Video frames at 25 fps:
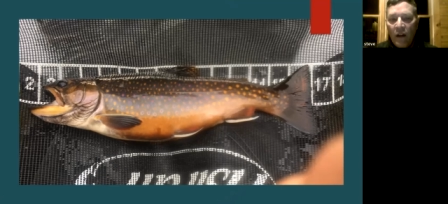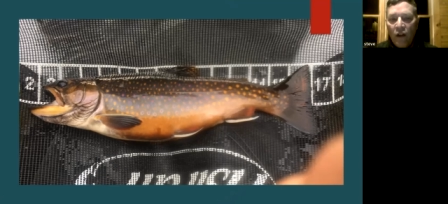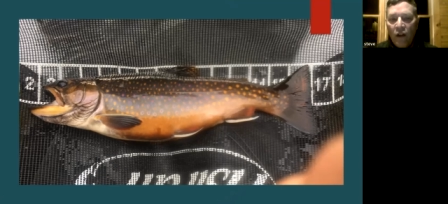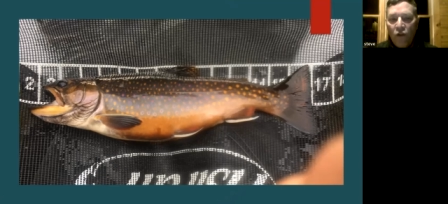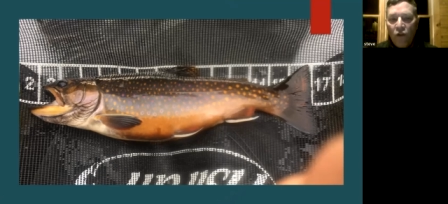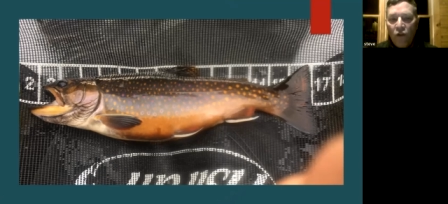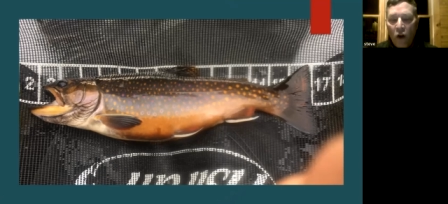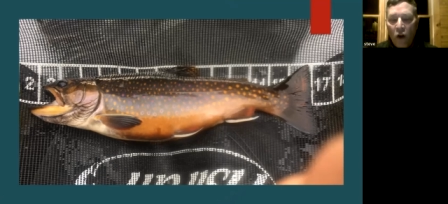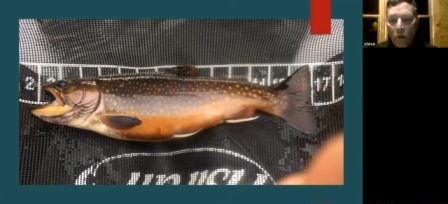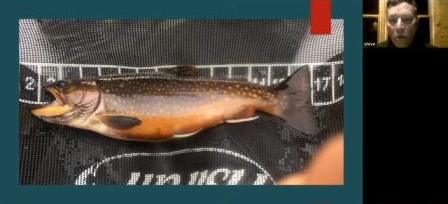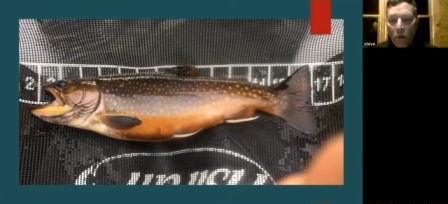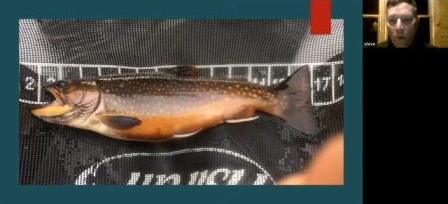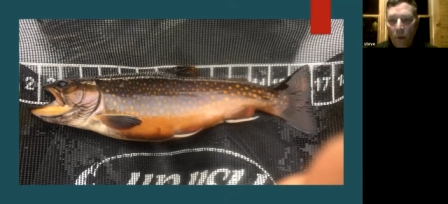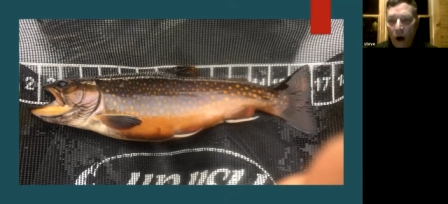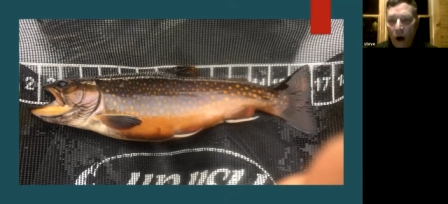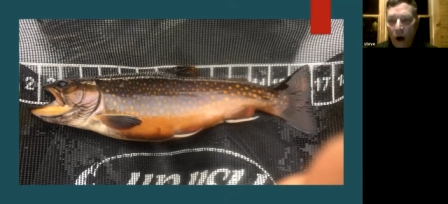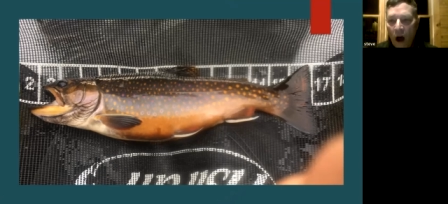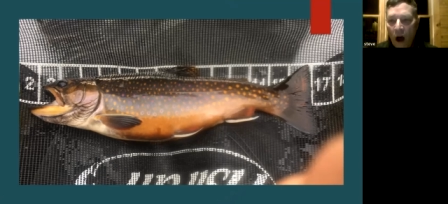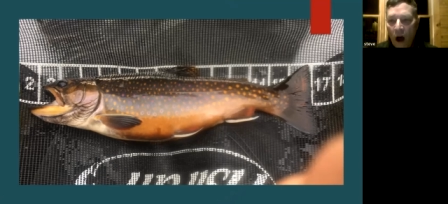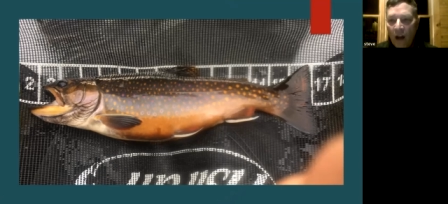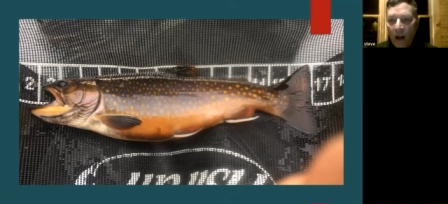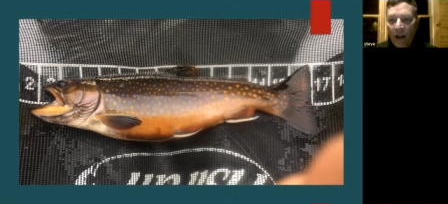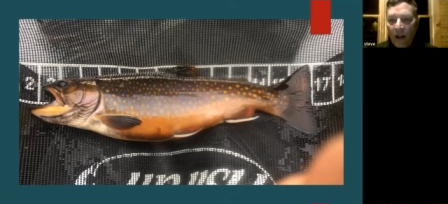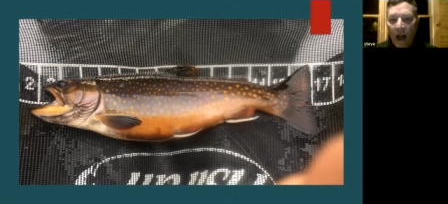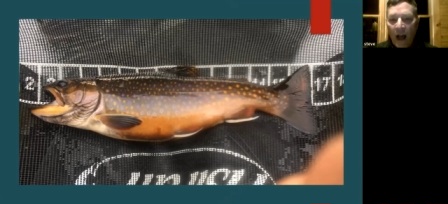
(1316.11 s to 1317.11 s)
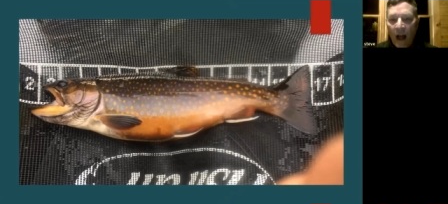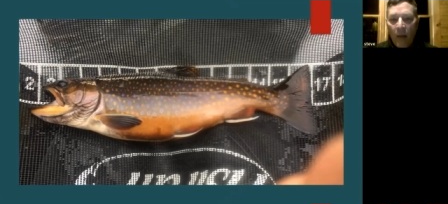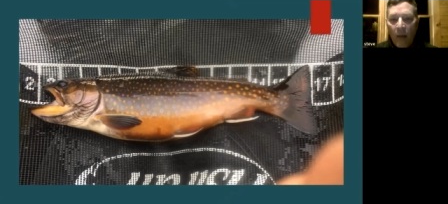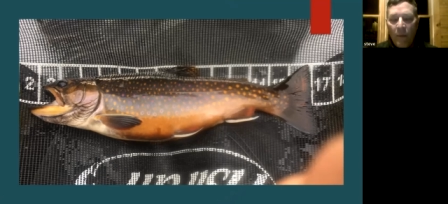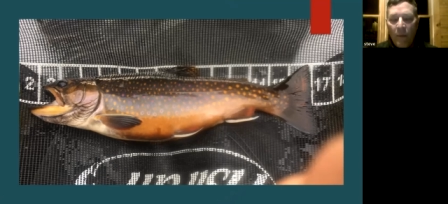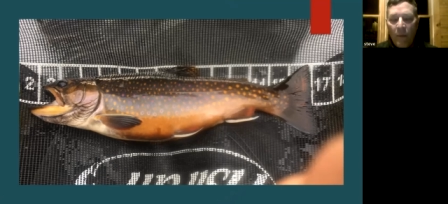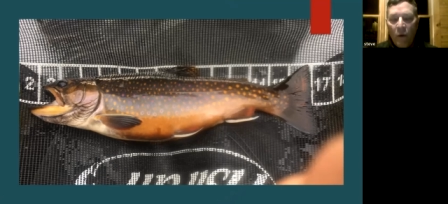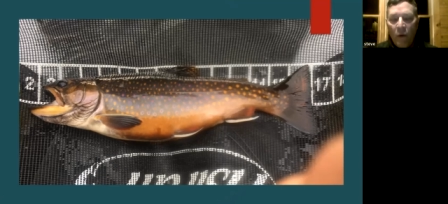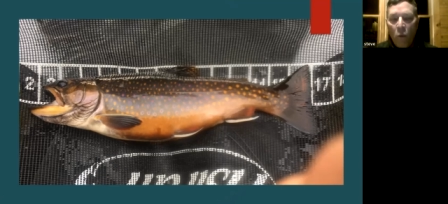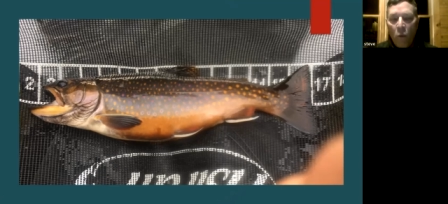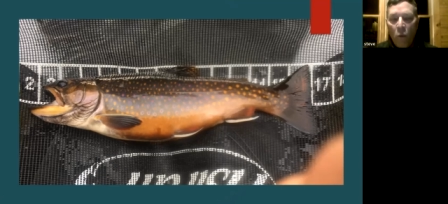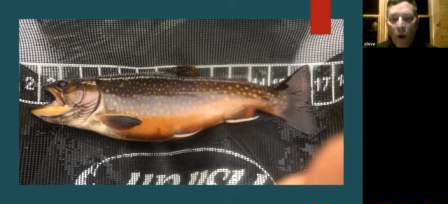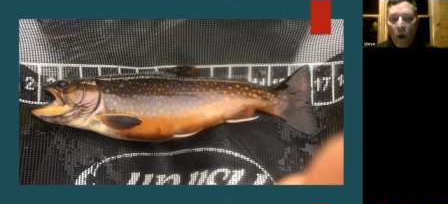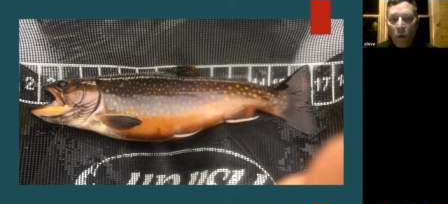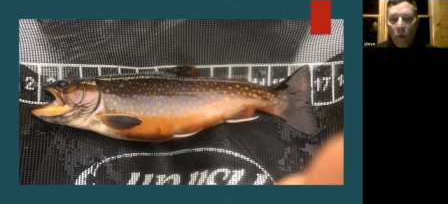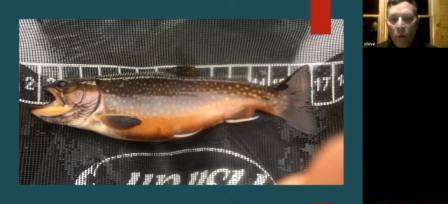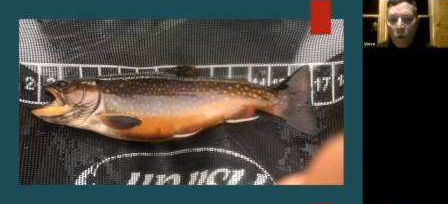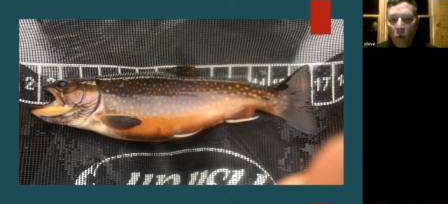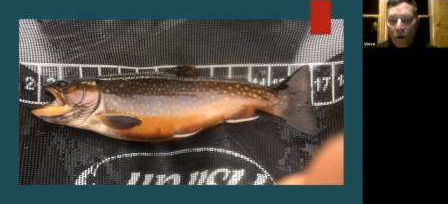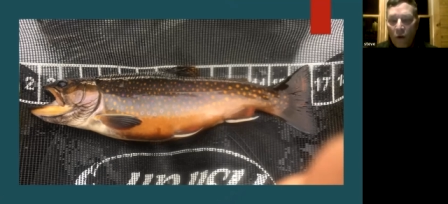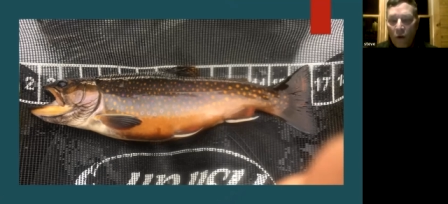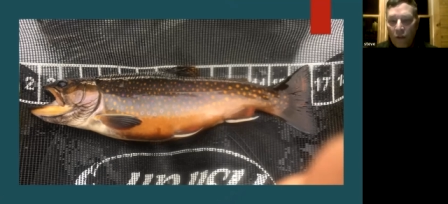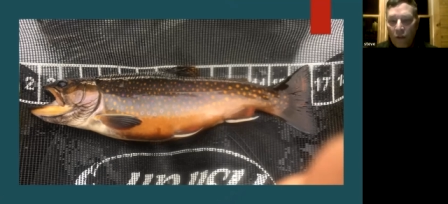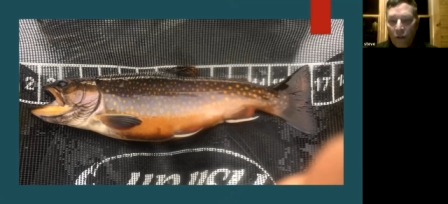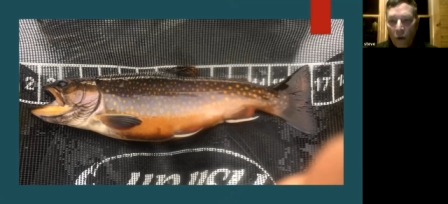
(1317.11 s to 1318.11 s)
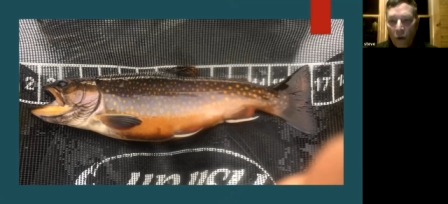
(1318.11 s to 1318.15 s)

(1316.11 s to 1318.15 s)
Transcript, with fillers: trout pond up in Wentworth